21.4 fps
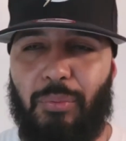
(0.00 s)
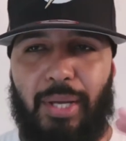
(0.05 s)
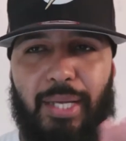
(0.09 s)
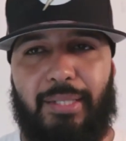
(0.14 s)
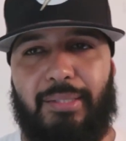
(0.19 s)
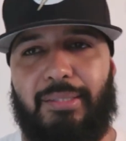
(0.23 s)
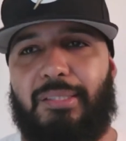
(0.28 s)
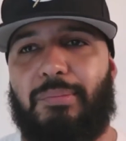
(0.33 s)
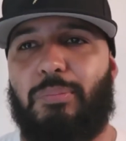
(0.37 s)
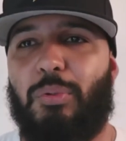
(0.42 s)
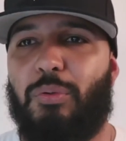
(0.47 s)

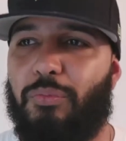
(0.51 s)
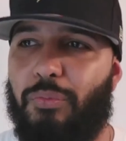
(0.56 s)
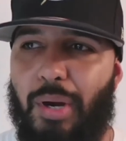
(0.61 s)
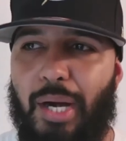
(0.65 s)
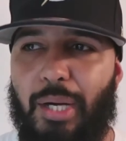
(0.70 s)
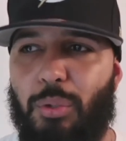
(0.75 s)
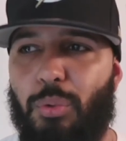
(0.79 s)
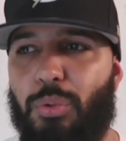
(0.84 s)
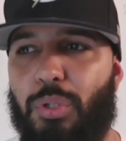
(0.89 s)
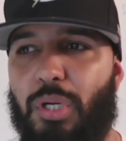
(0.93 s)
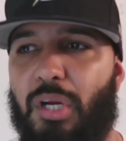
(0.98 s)

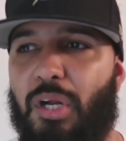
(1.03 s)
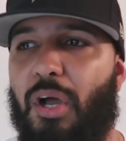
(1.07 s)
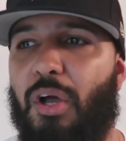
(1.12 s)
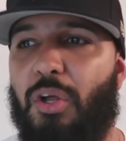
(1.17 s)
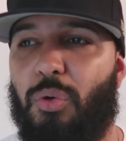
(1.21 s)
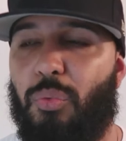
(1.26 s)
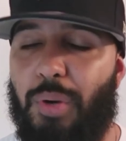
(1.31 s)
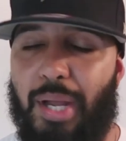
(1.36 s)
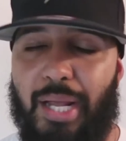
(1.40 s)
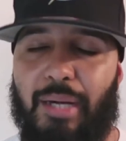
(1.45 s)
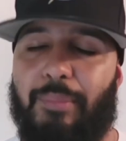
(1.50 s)
Anyways, before I go
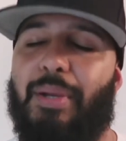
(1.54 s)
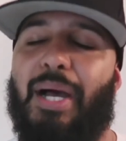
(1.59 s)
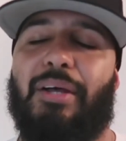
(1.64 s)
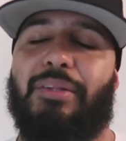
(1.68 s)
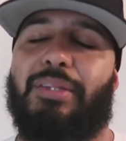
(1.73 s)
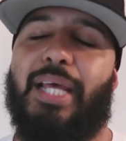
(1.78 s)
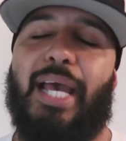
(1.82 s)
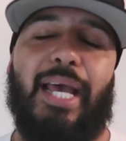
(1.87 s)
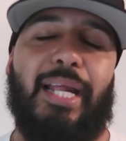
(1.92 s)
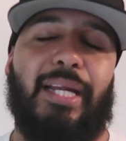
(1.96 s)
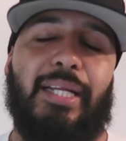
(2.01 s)
on a
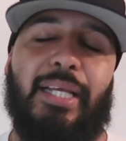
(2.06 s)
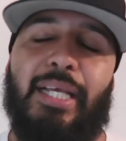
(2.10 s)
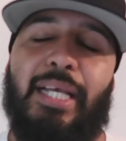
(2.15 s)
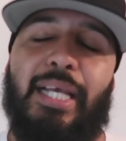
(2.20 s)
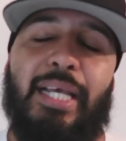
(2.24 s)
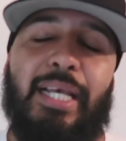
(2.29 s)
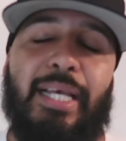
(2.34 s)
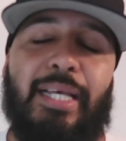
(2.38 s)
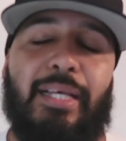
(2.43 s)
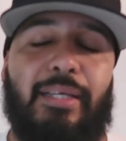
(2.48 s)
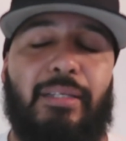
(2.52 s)
rant about
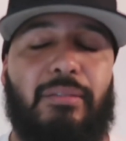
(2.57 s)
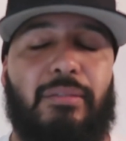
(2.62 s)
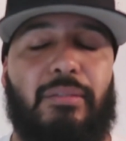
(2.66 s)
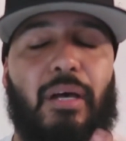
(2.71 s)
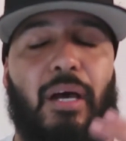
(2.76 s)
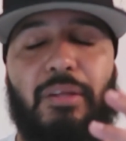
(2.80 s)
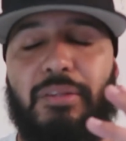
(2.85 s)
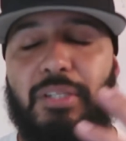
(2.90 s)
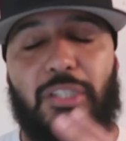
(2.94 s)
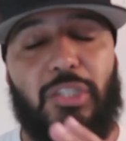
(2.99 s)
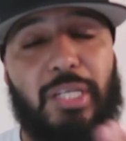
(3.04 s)
that,
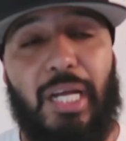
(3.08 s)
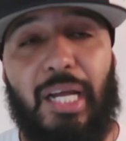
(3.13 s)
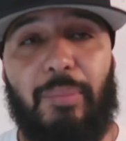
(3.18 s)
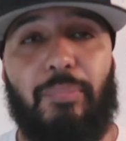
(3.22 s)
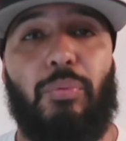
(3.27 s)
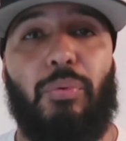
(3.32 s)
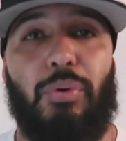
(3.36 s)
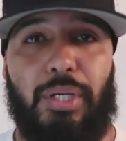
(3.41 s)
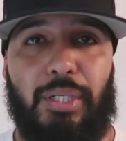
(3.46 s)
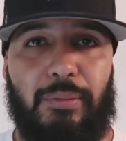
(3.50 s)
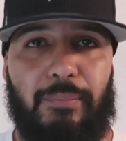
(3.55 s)
on
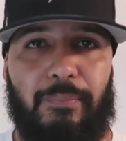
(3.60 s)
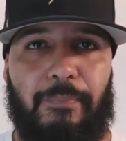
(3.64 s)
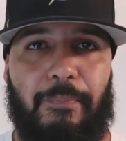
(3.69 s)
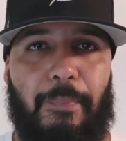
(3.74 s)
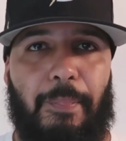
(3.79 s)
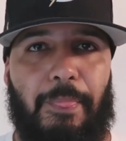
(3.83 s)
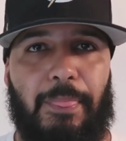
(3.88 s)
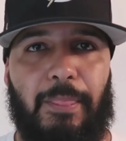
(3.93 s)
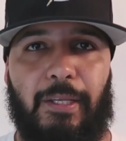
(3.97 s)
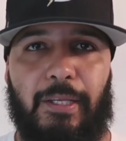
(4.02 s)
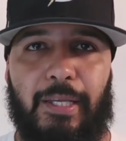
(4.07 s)
the
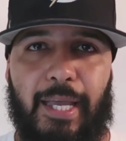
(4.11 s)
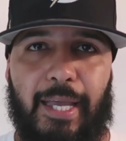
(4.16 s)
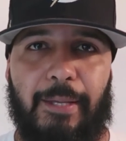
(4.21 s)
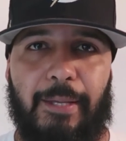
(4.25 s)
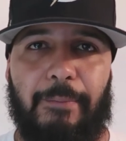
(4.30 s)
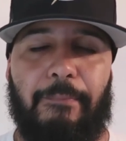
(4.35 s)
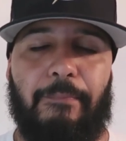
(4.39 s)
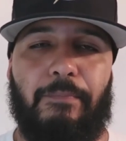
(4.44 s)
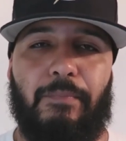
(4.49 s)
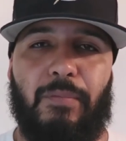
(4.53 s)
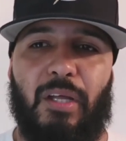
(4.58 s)
checkpoint,
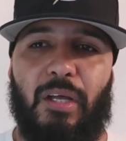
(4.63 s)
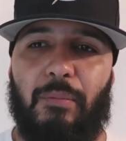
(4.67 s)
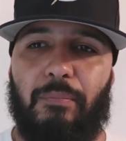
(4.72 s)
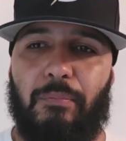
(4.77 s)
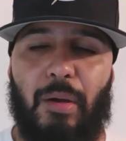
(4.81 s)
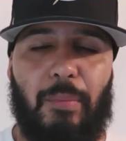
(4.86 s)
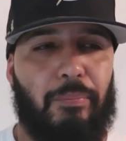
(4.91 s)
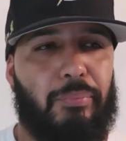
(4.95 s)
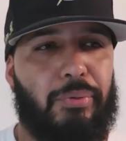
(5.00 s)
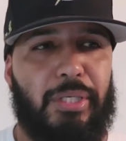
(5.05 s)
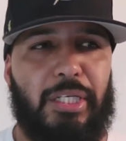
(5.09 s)
okay?
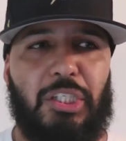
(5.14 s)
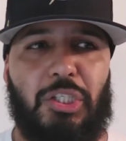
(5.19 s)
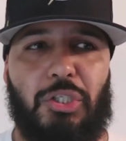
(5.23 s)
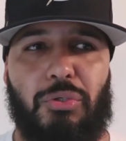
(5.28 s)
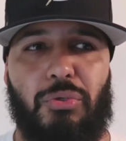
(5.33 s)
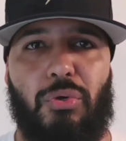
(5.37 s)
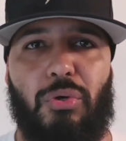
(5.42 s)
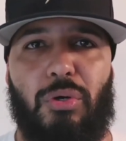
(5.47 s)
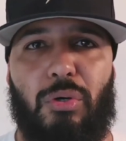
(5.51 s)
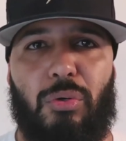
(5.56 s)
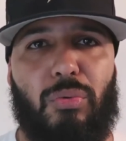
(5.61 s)
I'm
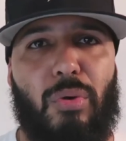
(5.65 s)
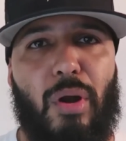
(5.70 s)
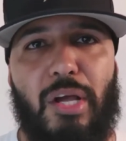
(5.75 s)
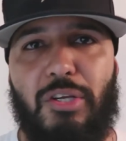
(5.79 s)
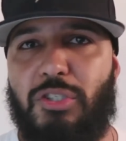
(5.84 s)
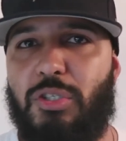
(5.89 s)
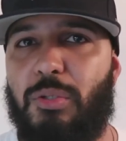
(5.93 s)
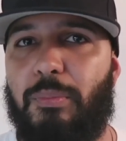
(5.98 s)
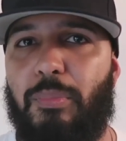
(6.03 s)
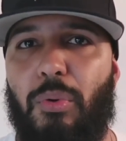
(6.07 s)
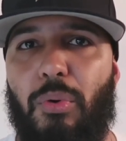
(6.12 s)
pretty
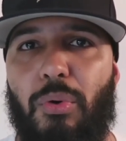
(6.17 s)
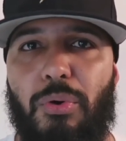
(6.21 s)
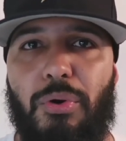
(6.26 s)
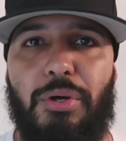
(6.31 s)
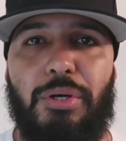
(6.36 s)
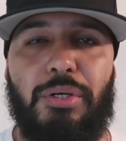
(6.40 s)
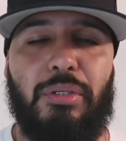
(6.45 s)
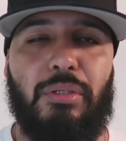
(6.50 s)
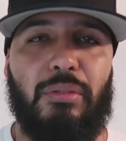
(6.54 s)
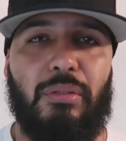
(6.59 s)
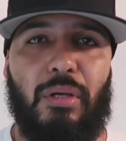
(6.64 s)
sure across the
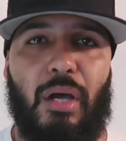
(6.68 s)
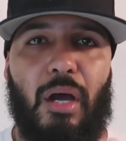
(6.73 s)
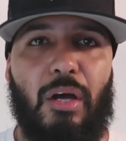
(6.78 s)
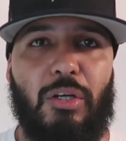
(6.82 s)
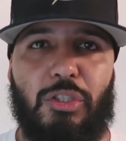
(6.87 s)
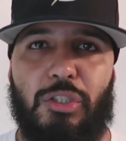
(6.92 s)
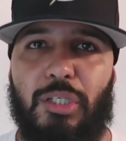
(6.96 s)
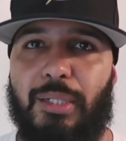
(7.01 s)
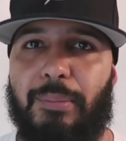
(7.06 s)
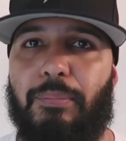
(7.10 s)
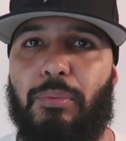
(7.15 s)
board,
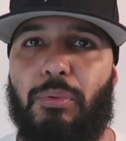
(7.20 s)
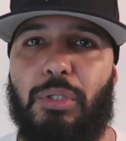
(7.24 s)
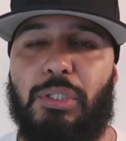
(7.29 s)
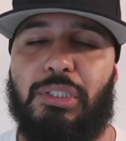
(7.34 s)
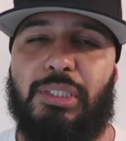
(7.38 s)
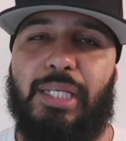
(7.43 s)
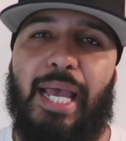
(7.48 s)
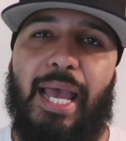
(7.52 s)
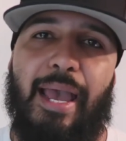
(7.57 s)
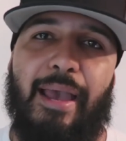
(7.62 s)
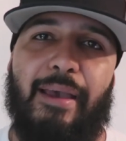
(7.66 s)
all
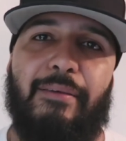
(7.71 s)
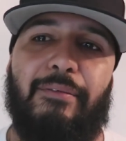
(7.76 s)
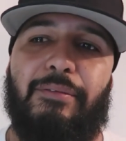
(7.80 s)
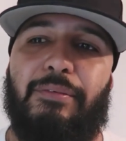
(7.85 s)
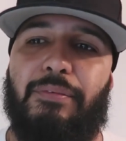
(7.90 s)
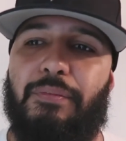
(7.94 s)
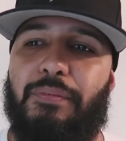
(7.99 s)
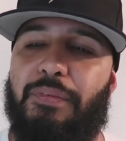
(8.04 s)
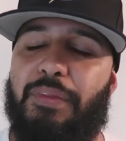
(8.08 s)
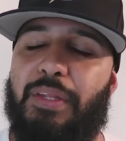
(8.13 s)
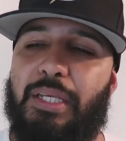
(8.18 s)
checkpoints
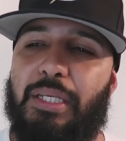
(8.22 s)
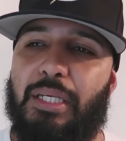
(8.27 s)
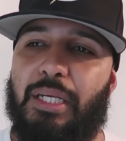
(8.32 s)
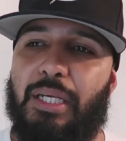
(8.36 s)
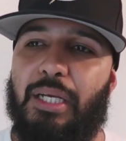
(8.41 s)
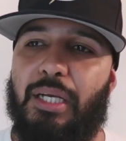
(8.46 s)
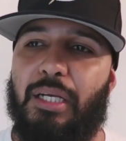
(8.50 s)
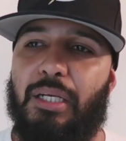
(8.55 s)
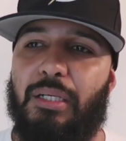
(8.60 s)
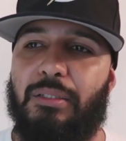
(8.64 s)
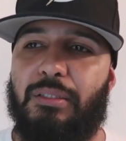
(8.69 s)
have
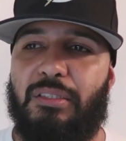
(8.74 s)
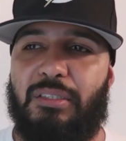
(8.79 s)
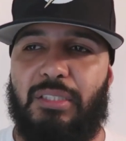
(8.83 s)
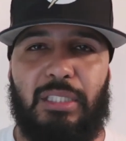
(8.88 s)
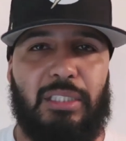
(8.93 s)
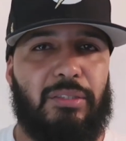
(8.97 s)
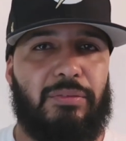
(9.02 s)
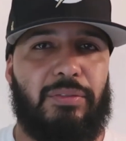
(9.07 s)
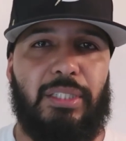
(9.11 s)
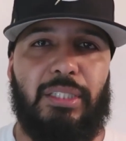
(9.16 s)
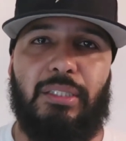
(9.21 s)

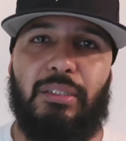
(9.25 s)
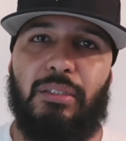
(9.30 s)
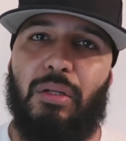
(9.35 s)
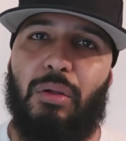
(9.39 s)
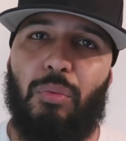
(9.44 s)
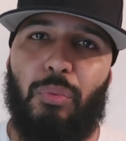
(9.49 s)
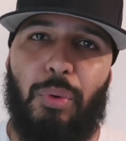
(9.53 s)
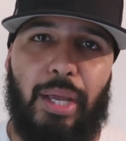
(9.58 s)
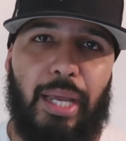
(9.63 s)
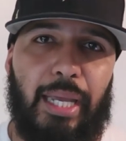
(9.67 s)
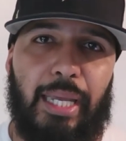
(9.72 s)
the 6
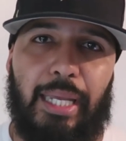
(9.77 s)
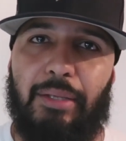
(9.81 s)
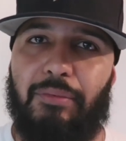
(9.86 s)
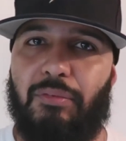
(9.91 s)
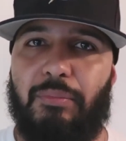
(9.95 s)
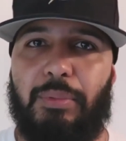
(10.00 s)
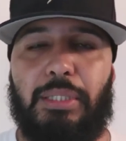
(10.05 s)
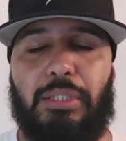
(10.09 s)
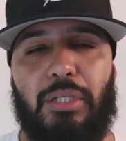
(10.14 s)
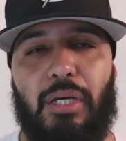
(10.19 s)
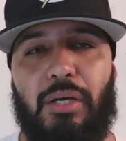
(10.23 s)
feet
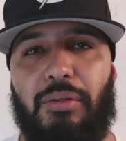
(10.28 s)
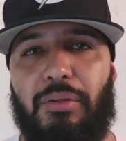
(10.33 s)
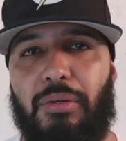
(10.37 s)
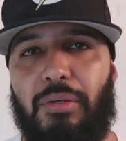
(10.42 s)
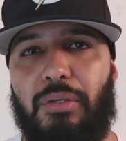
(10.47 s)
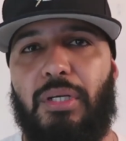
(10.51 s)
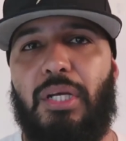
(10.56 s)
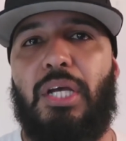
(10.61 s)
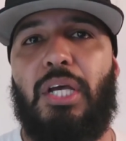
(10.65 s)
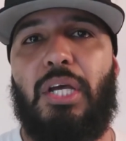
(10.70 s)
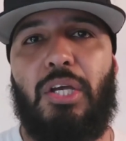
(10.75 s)
away from
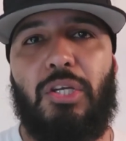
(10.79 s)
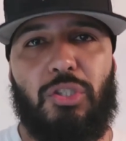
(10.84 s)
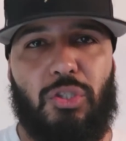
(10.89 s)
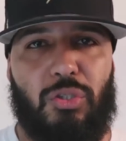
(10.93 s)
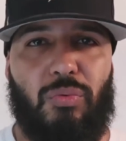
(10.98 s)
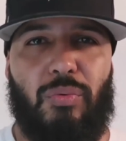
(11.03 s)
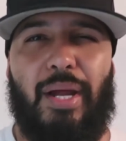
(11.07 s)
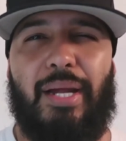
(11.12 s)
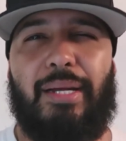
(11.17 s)
each other.